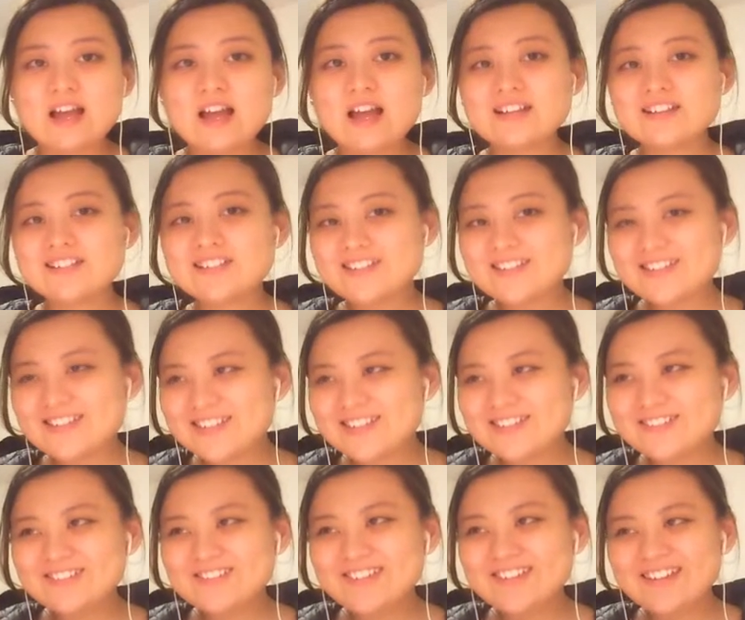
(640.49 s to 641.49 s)
I just
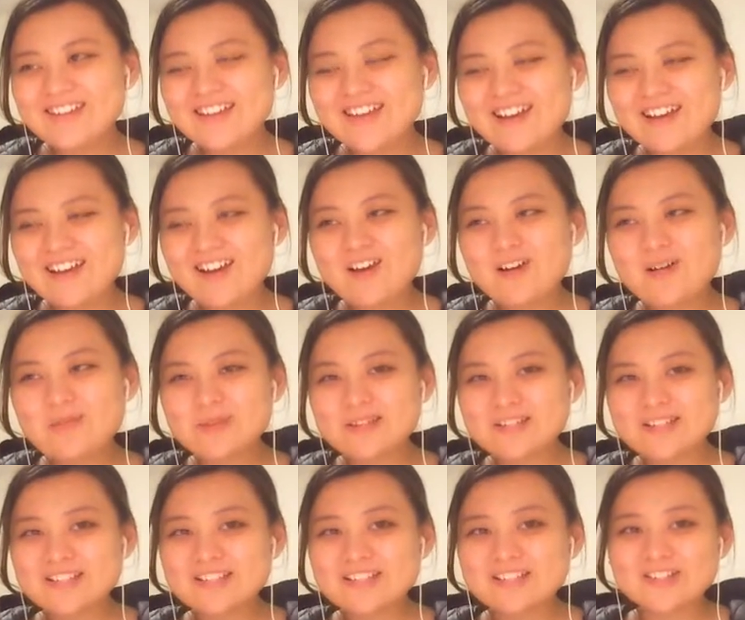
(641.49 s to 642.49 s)
couldn't help
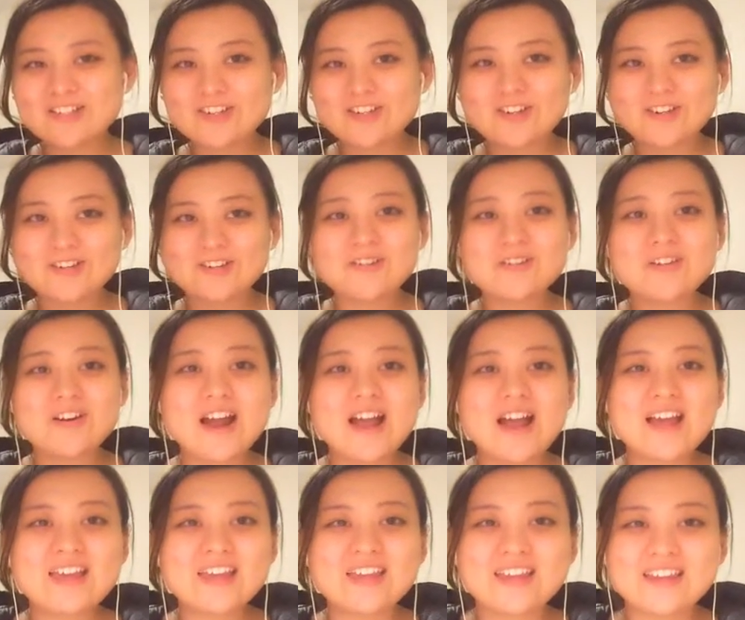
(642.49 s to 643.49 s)
and start
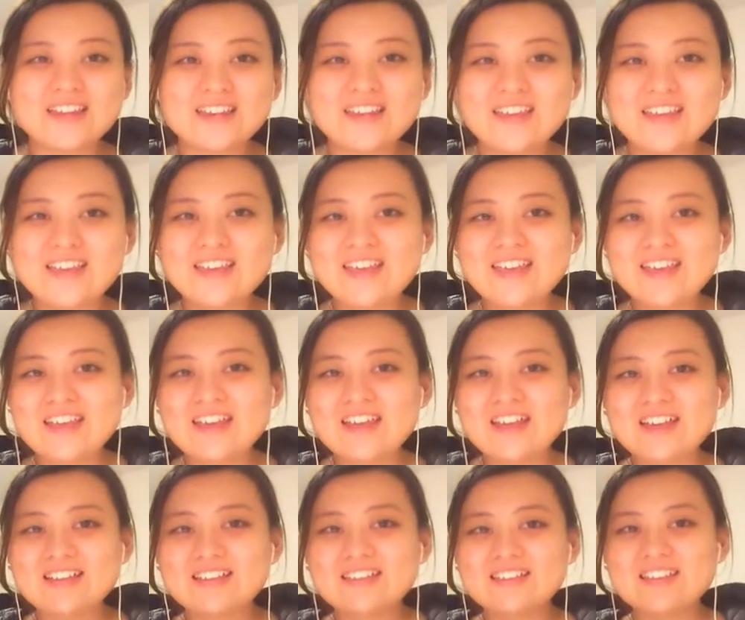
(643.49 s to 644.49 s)
crying,
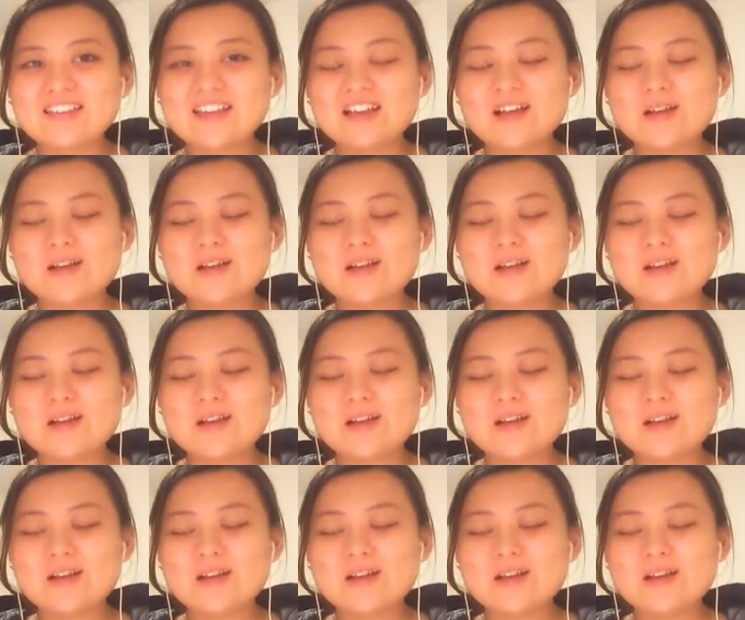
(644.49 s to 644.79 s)
and